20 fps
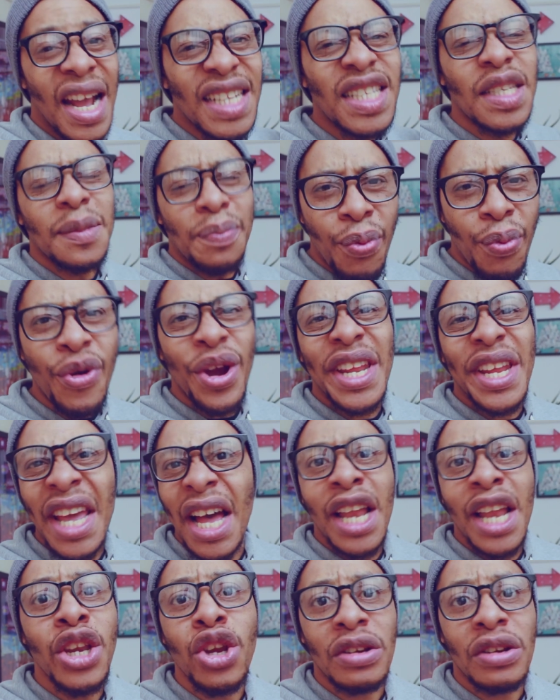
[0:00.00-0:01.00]
It's pretty
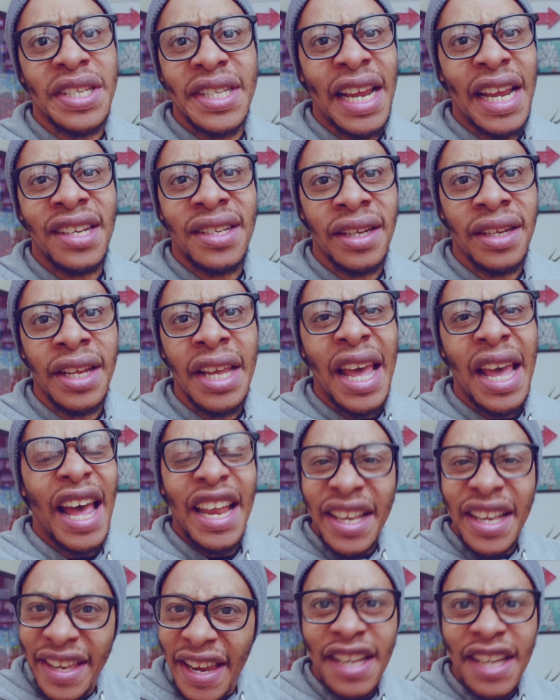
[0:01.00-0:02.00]
understated
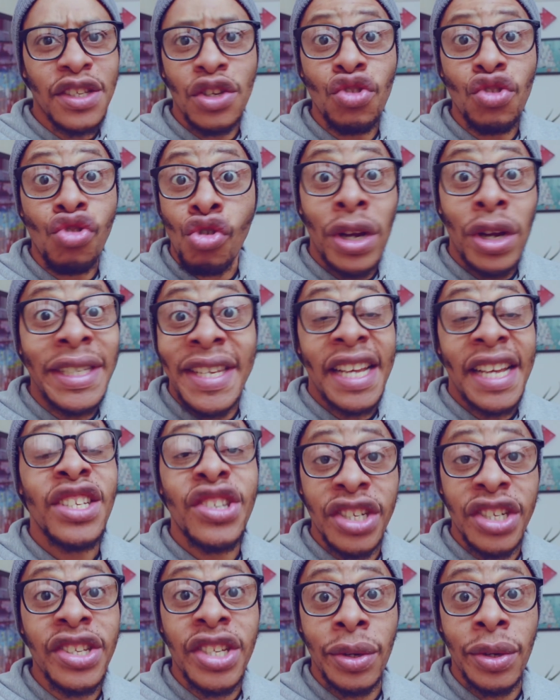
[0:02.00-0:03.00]
and doesn't draw
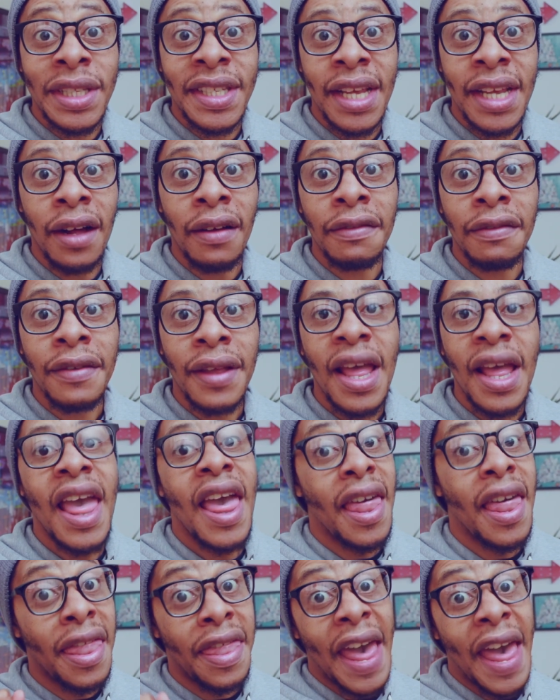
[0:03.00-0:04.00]
attention to itself.
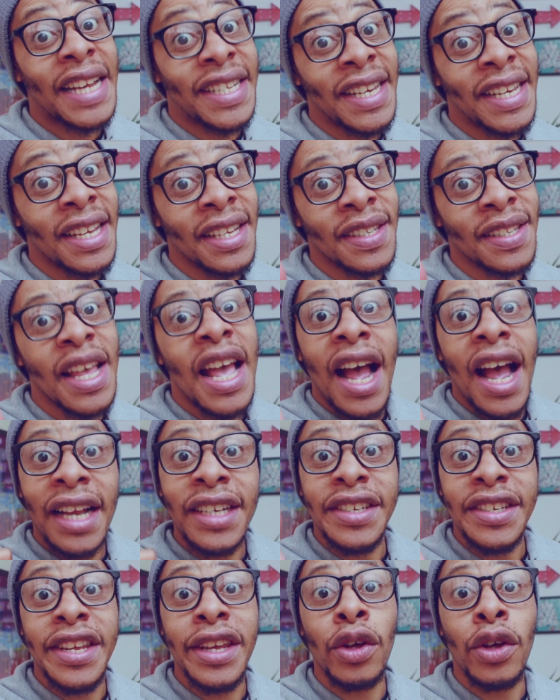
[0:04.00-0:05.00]
That is,
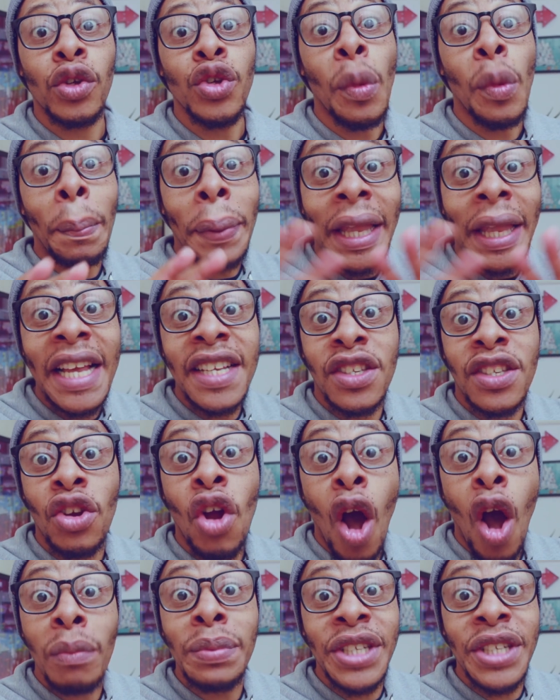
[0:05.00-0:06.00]
until you place
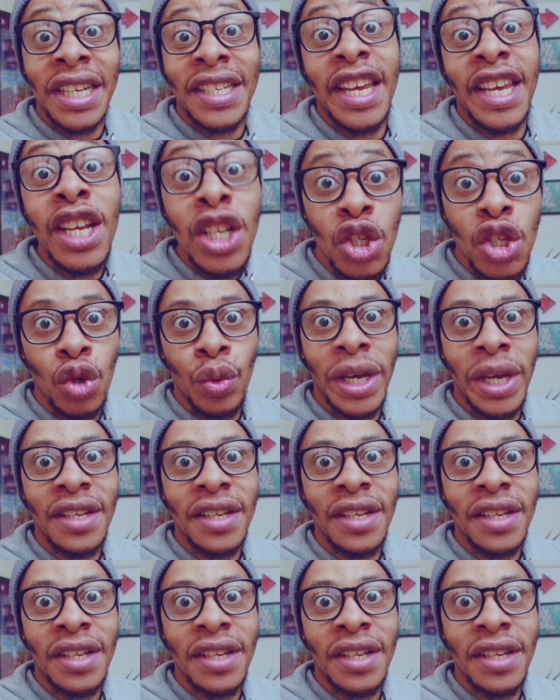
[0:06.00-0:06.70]
an object into